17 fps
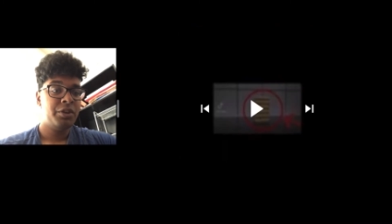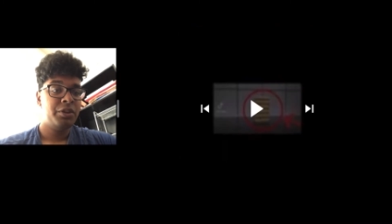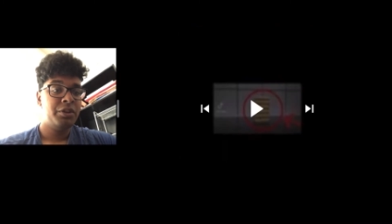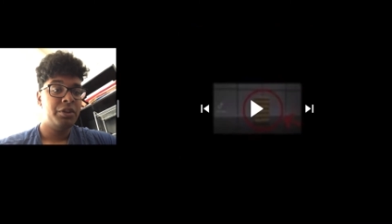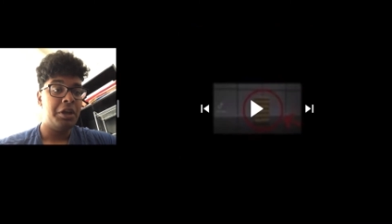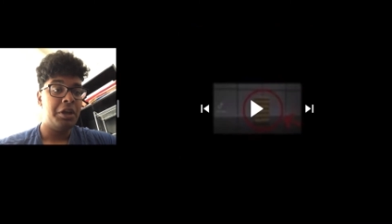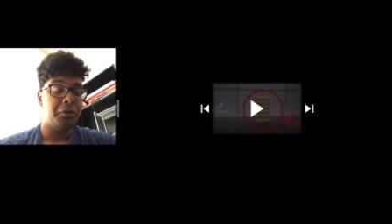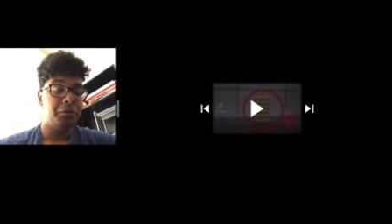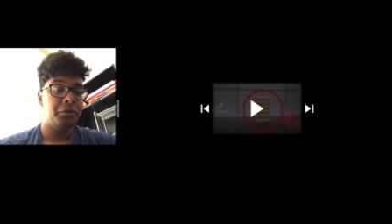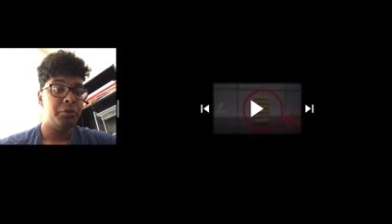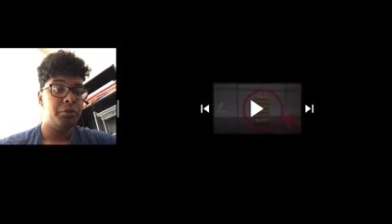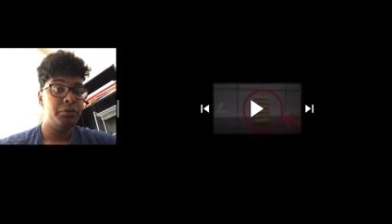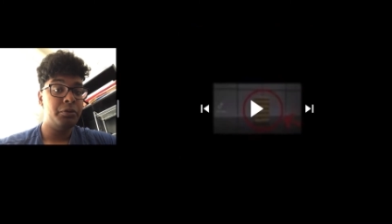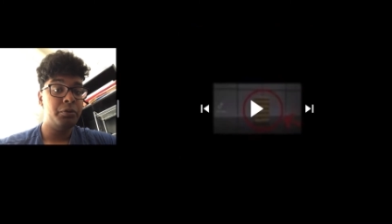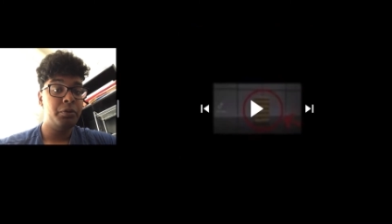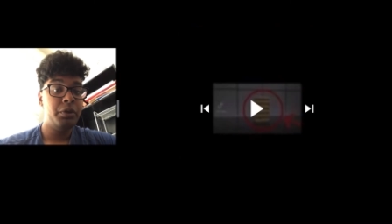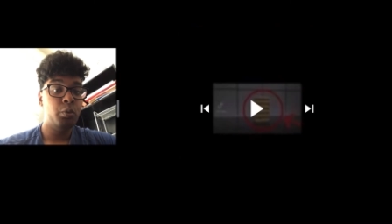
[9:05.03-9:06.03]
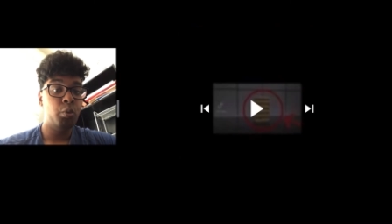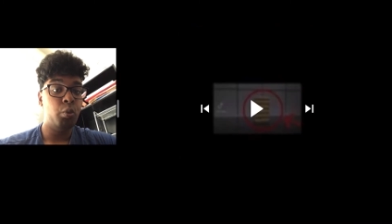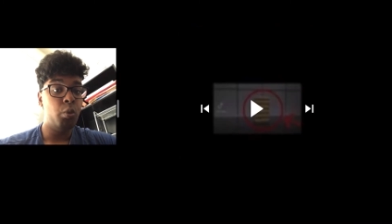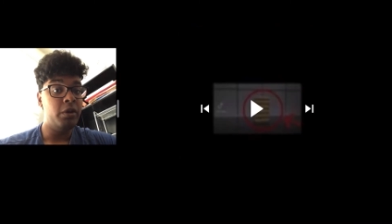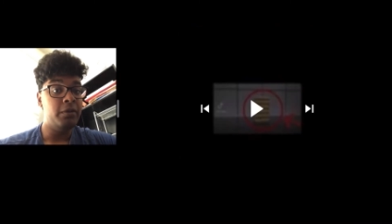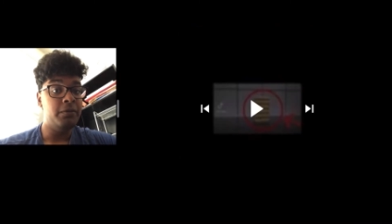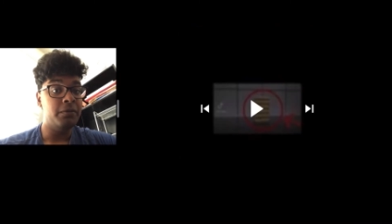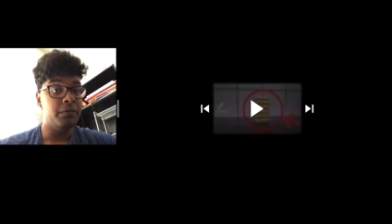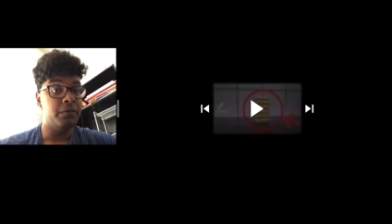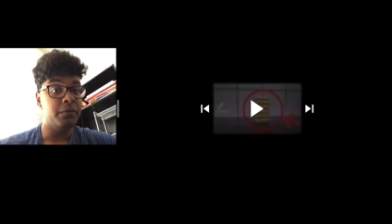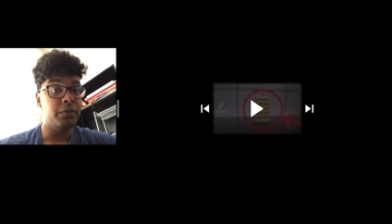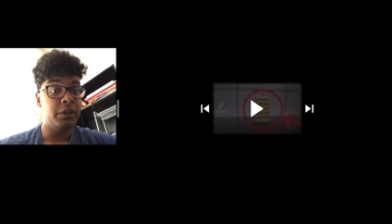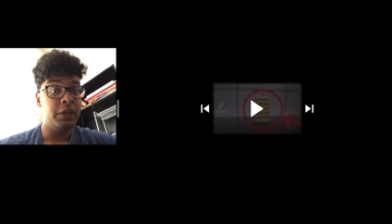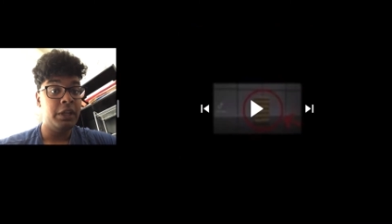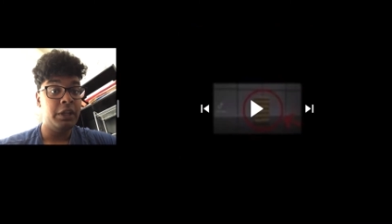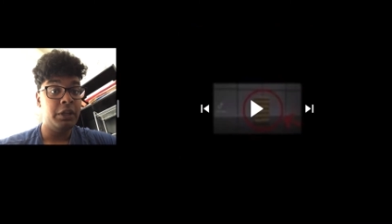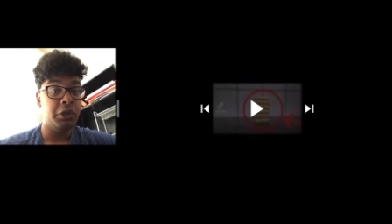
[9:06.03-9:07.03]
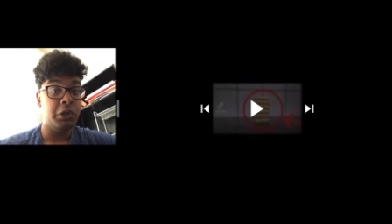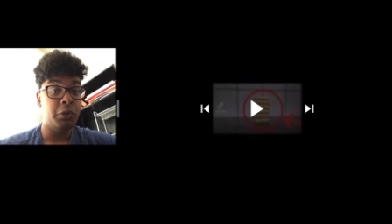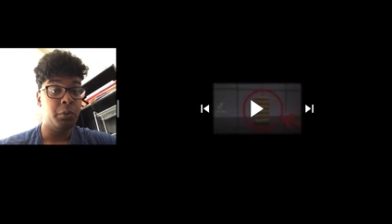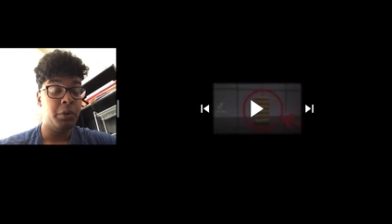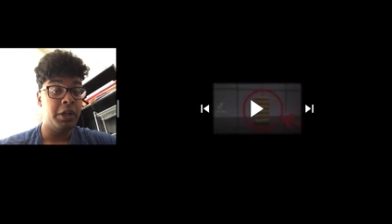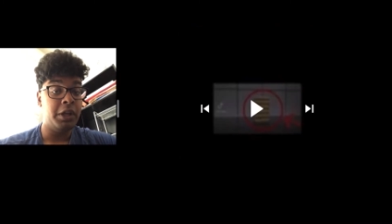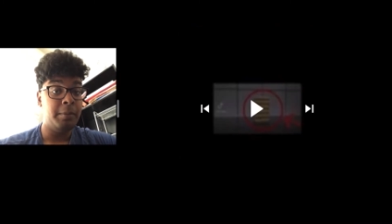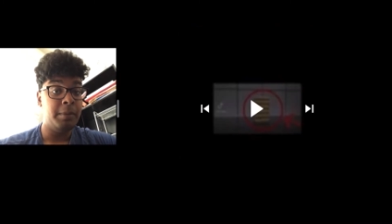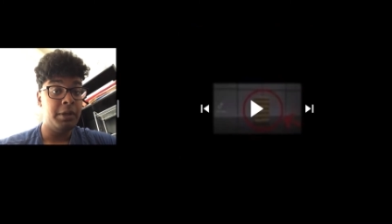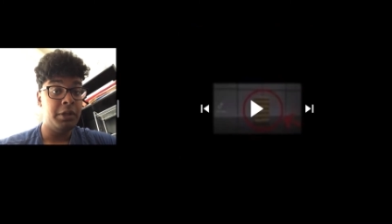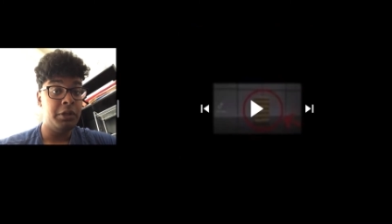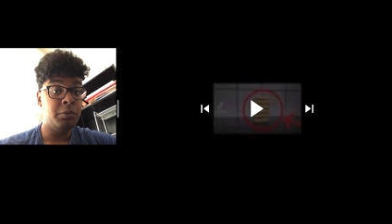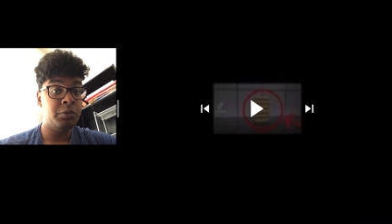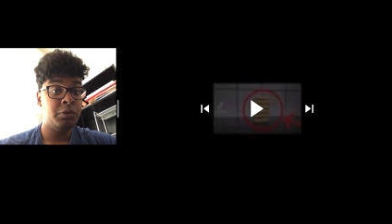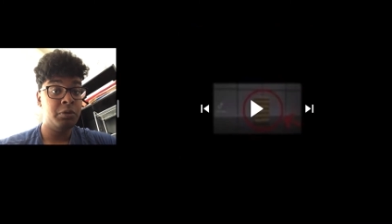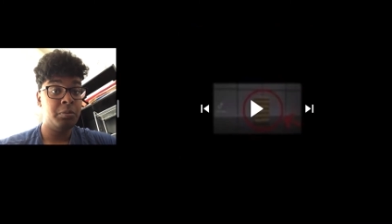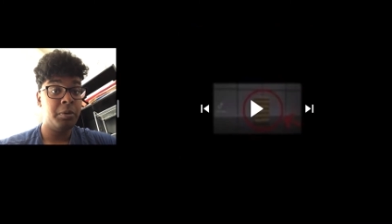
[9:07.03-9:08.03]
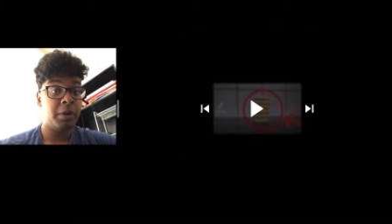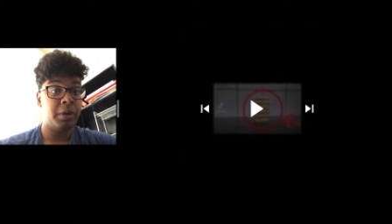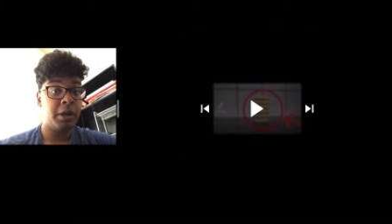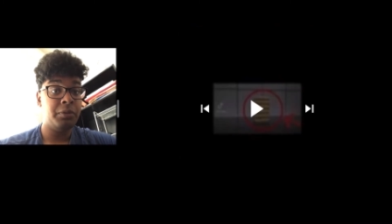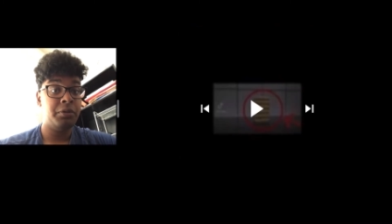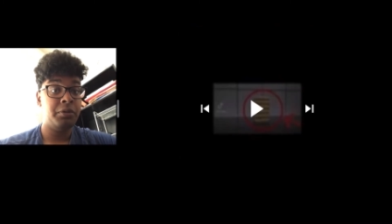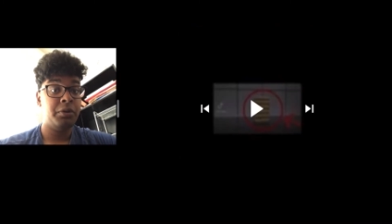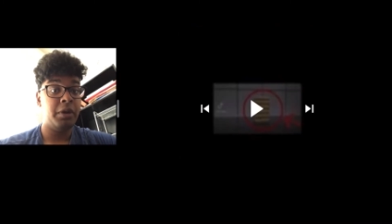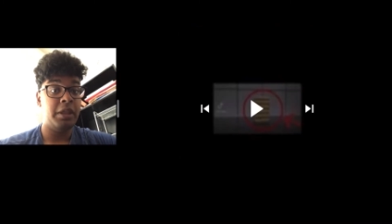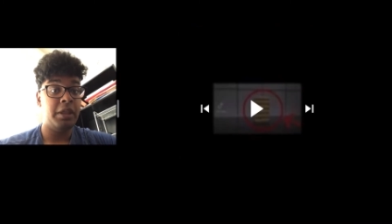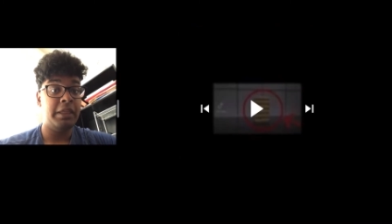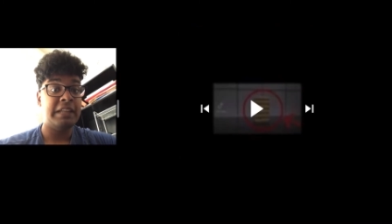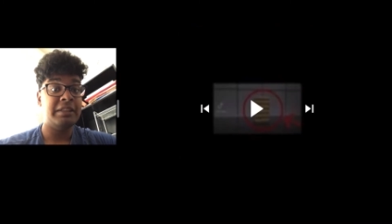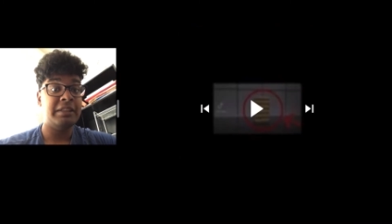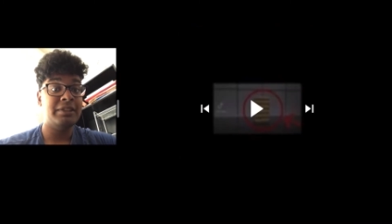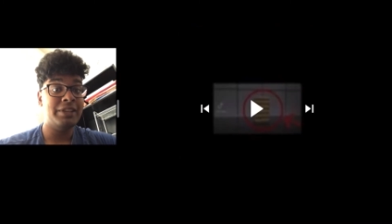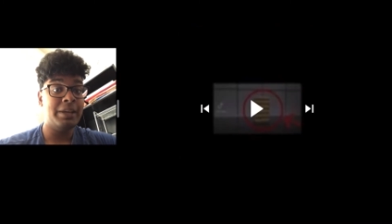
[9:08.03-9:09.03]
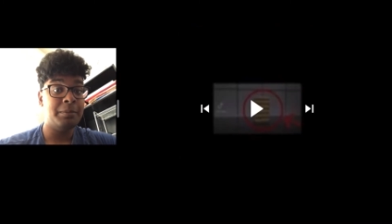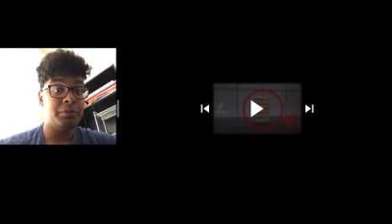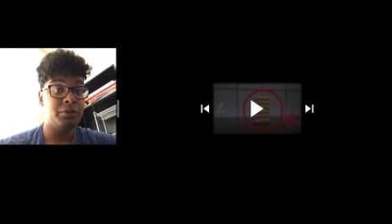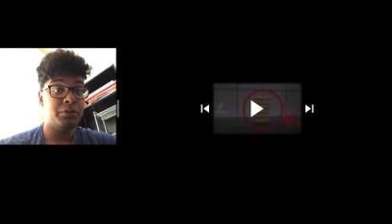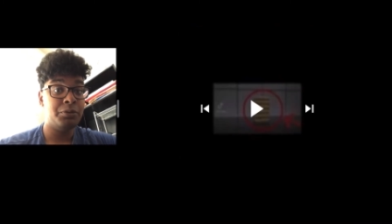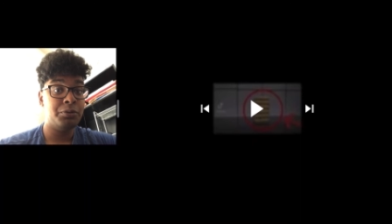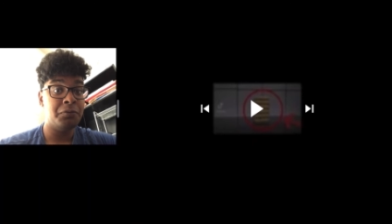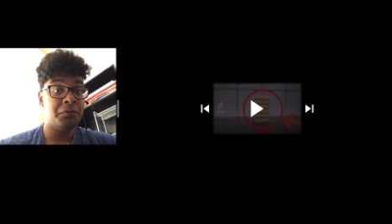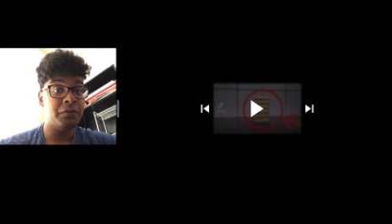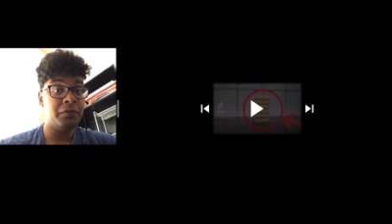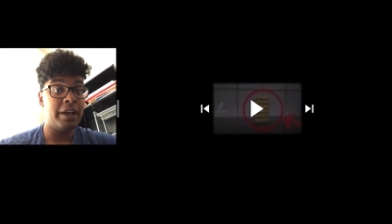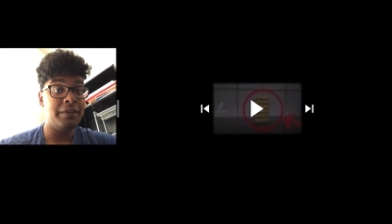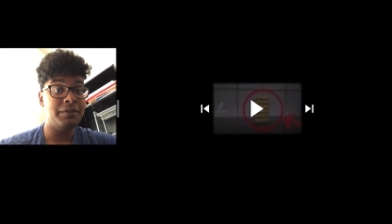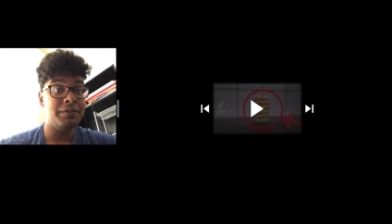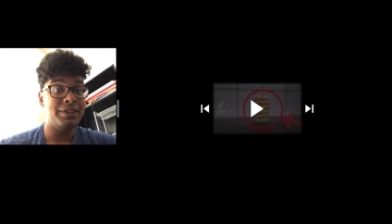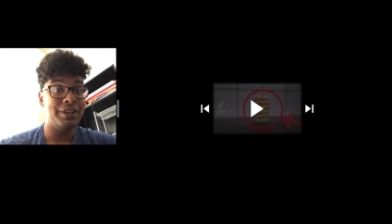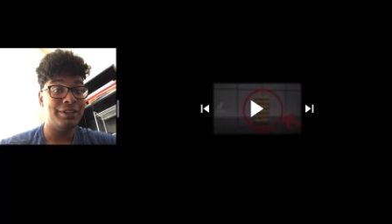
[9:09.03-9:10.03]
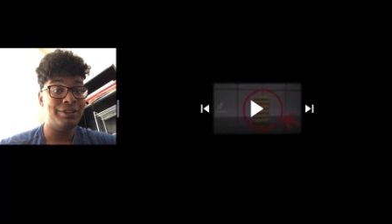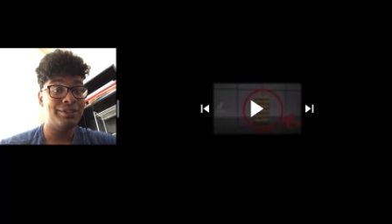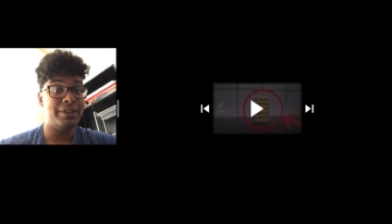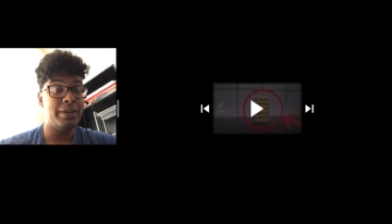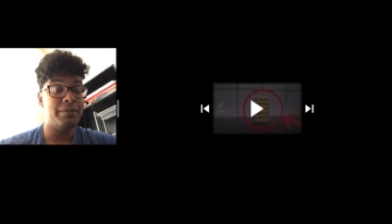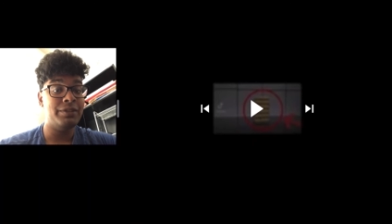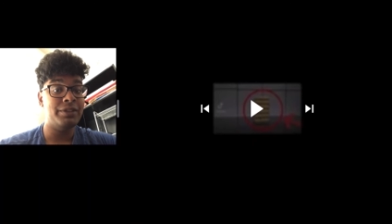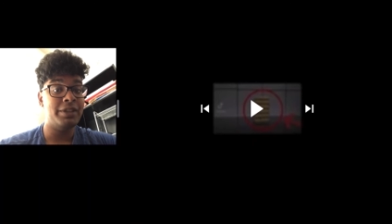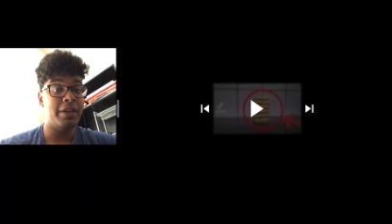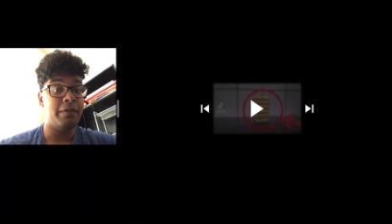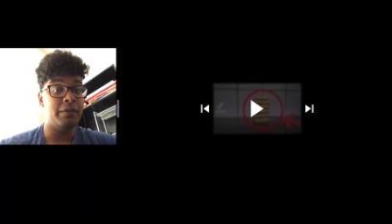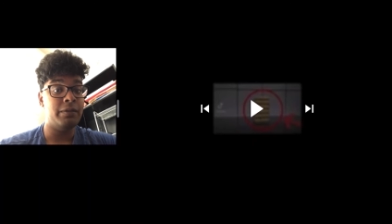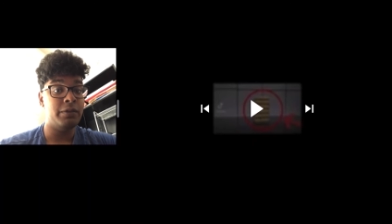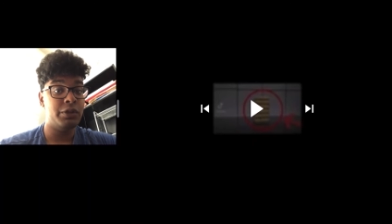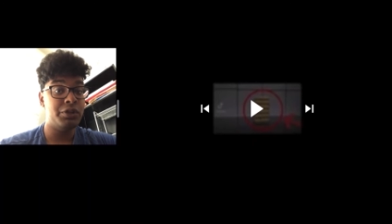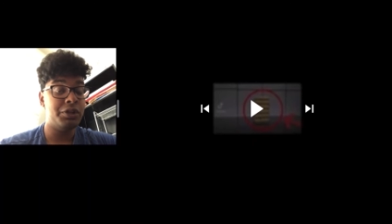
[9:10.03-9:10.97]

Yo, there's only one funny GoAnimate YouTuber out there, and that's Samster5677.